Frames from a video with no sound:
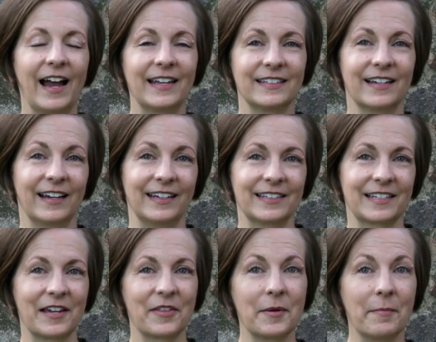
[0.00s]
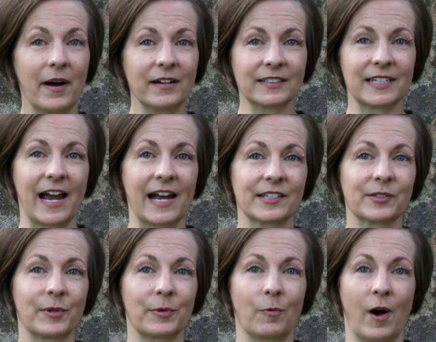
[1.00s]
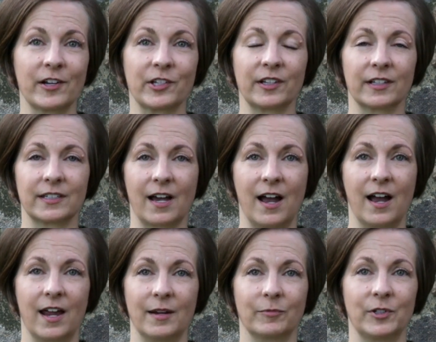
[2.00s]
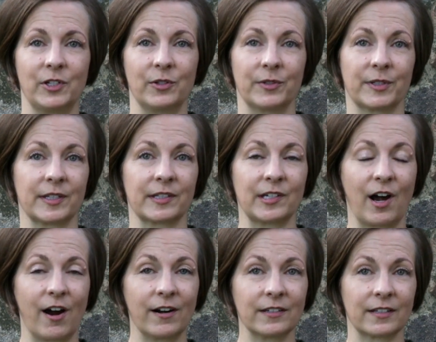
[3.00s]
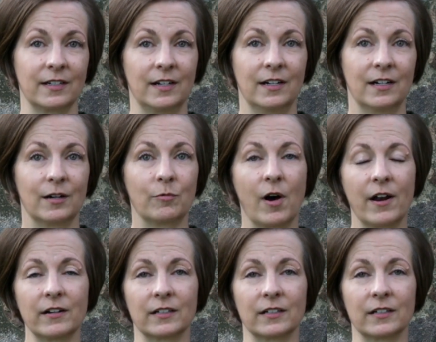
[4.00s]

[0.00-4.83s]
At night, the monk tasked with watching the time would use the stars, a water